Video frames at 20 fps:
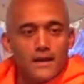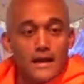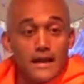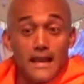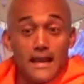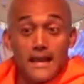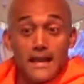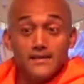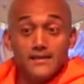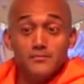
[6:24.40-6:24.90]

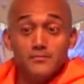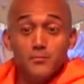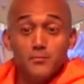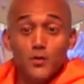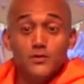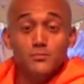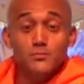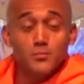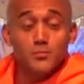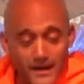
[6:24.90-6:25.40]
And
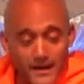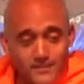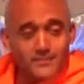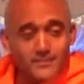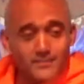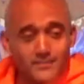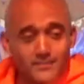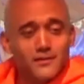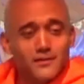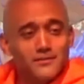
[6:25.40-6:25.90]
most
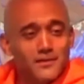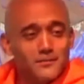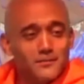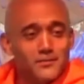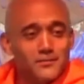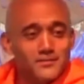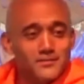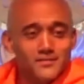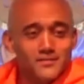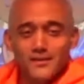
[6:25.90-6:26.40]
practiced by Sri
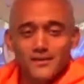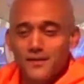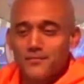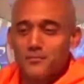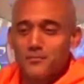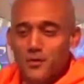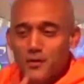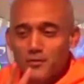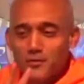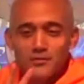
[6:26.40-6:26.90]
Ramakrishna. I mean,
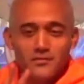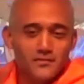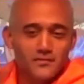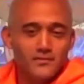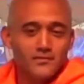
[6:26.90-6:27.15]
both.